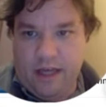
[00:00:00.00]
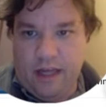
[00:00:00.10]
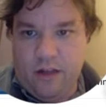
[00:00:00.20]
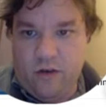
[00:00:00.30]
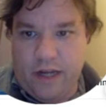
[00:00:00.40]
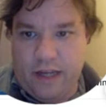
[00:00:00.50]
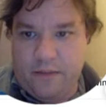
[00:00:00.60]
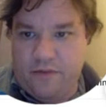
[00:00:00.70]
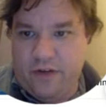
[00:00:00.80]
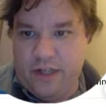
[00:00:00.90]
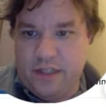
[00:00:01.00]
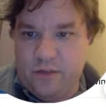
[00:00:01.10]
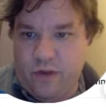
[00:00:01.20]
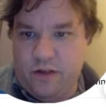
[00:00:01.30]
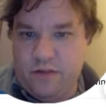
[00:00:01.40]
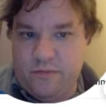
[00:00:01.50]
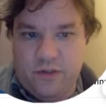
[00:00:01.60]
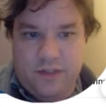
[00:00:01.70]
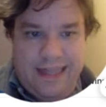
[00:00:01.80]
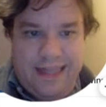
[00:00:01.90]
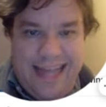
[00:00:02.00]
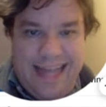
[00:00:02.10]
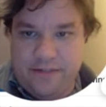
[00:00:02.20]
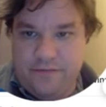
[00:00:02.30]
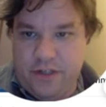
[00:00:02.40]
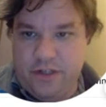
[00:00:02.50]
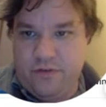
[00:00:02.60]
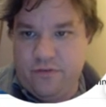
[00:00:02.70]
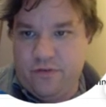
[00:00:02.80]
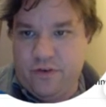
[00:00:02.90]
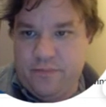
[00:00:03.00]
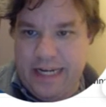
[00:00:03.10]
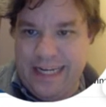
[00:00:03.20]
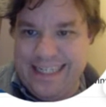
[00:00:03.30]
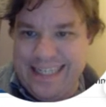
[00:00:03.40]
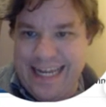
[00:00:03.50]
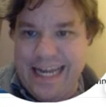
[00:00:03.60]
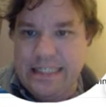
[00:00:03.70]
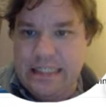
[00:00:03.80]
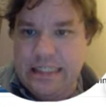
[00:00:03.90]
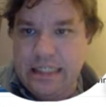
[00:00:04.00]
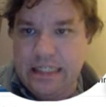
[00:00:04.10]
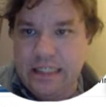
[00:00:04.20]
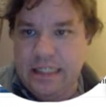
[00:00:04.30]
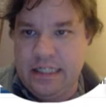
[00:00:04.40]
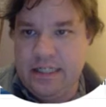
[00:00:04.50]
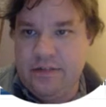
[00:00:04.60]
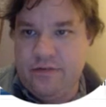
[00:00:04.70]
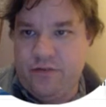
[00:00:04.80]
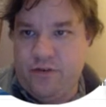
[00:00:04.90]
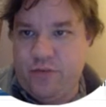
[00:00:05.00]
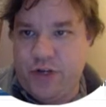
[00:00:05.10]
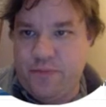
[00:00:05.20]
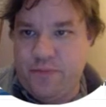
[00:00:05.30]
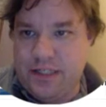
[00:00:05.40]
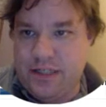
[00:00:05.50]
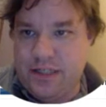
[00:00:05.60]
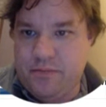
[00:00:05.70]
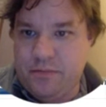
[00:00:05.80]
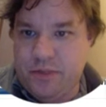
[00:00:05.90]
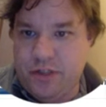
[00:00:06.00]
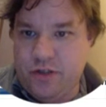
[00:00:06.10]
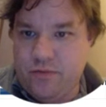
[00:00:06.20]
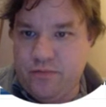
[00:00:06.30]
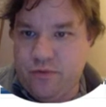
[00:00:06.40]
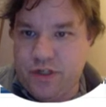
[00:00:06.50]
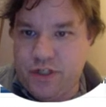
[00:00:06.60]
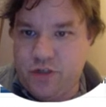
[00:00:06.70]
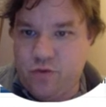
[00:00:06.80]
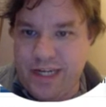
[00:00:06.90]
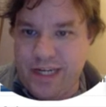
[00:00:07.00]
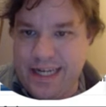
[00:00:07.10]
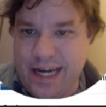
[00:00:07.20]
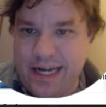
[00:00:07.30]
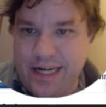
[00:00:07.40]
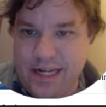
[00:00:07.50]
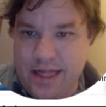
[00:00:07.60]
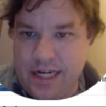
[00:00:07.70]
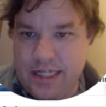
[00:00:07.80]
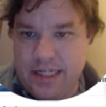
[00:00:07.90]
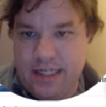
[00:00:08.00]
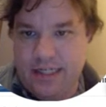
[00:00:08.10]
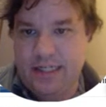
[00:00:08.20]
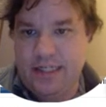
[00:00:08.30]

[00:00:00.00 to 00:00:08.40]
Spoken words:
Hello again, my friends, and welcome to the last video for beginner's hands from Bridgemasters BBO boards 29 and 30.